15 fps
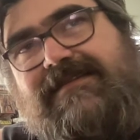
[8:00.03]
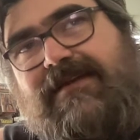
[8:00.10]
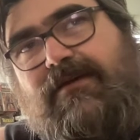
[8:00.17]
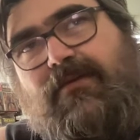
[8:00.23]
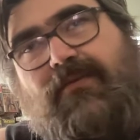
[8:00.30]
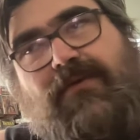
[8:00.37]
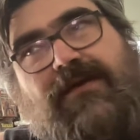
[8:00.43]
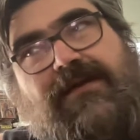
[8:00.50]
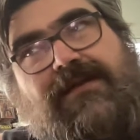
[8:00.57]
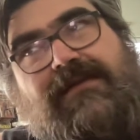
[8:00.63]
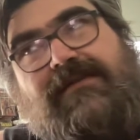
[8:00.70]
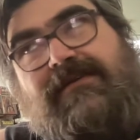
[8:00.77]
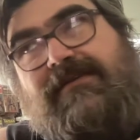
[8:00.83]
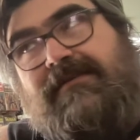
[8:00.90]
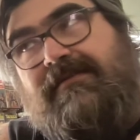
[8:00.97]
gonna work at
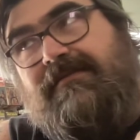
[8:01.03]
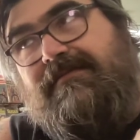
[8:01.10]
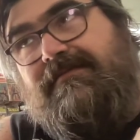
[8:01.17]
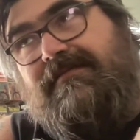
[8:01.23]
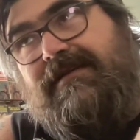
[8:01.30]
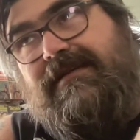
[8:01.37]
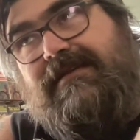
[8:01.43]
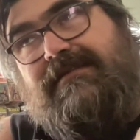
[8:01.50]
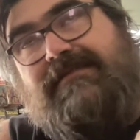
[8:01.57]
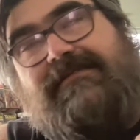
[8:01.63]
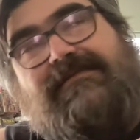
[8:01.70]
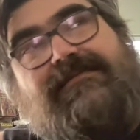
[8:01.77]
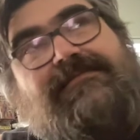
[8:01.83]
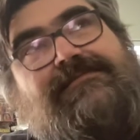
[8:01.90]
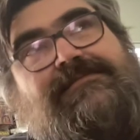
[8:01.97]
all like
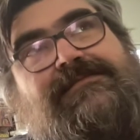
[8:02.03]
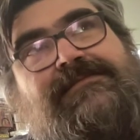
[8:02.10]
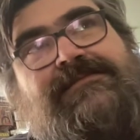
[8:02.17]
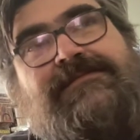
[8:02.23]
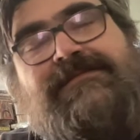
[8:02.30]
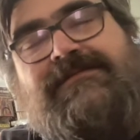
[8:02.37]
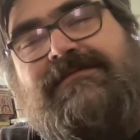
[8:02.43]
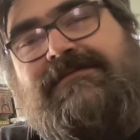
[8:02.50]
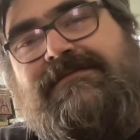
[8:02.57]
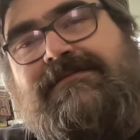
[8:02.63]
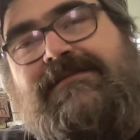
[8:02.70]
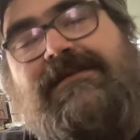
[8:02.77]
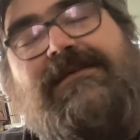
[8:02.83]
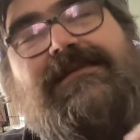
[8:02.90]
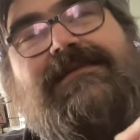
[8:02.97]
ooh,